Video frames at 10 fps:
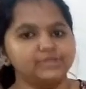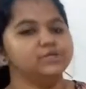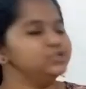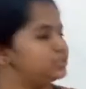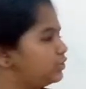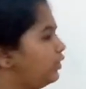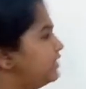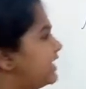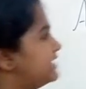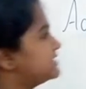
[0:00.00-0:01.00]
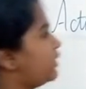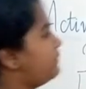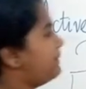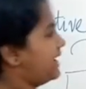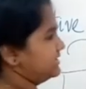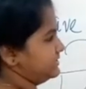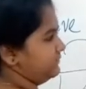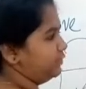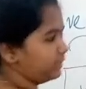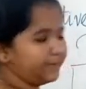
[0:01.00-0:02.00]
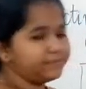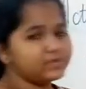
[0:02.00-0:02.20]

So that is called passive. Okay.